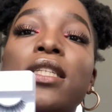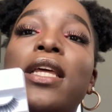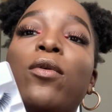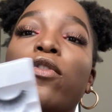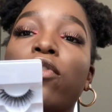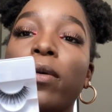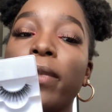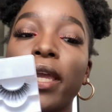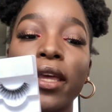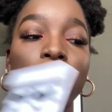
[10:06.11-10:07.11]
They were from
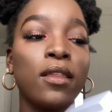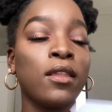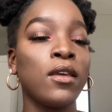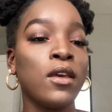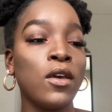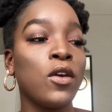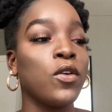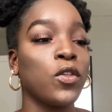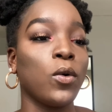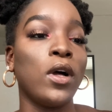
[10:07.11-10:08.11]
Kiss.
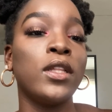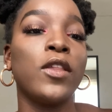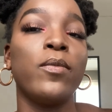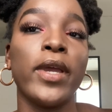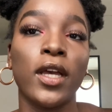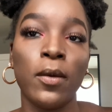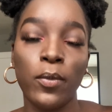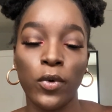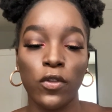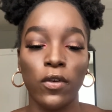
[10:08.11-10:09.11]
So all this makeup
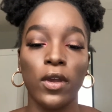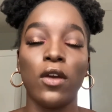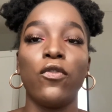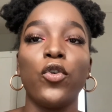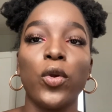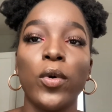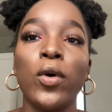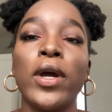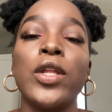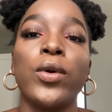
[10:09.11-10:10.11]
was very
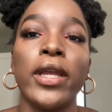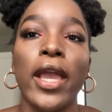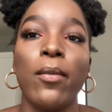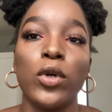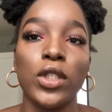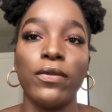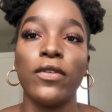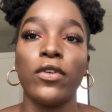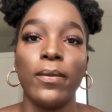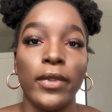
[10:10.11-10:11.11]
affordable and you can get most of it
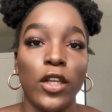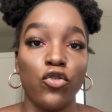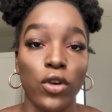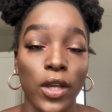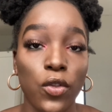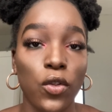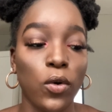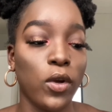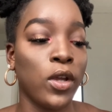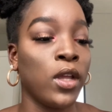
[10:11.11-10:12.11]
from the
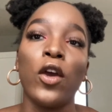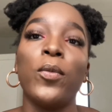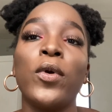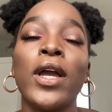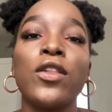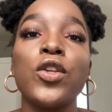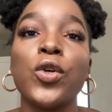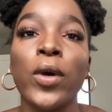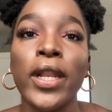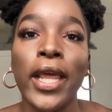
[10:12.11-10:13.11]
drugstore. I hope you guys
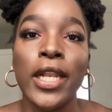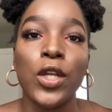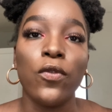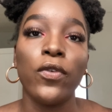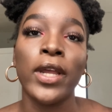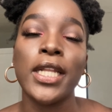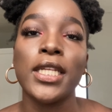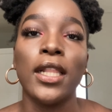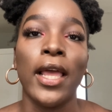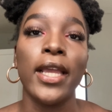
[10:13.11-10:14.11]
enjoyed, and don't forget
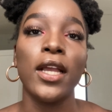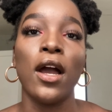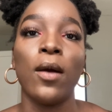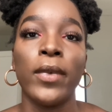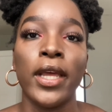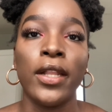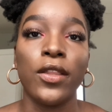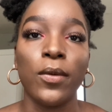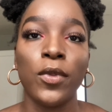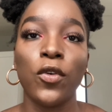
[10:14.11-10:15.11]
to like, comment, and
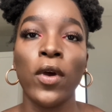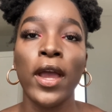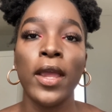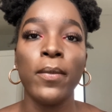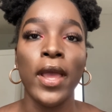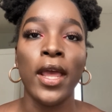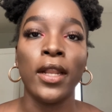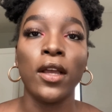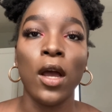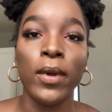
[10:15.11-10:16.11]
subscribe,
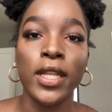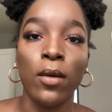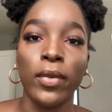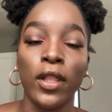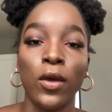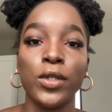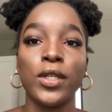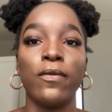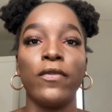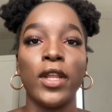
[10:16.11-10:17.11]
and comment down below
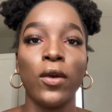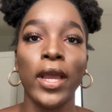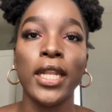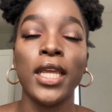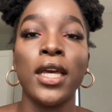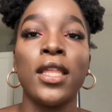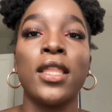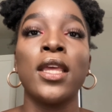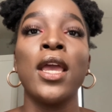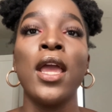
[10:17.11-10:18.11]
some video
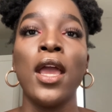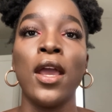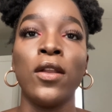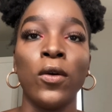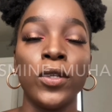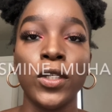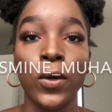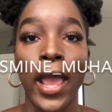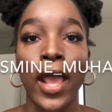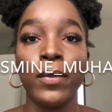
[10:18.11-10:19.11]
ideas, and also
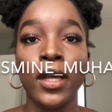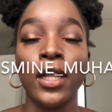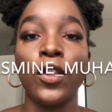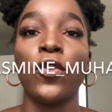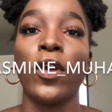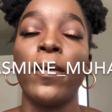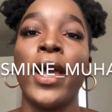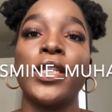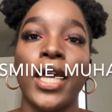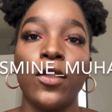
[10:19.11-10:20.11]
add me on Instagram
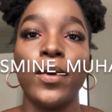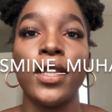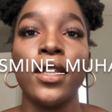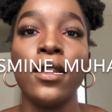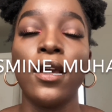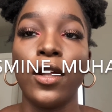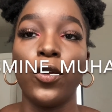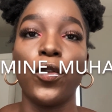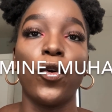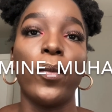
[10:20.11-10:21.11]
at
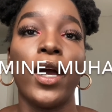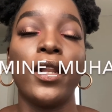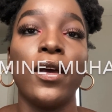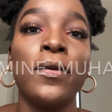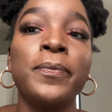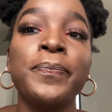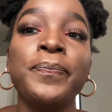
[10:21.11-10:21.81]
Jasmine_Mahonda.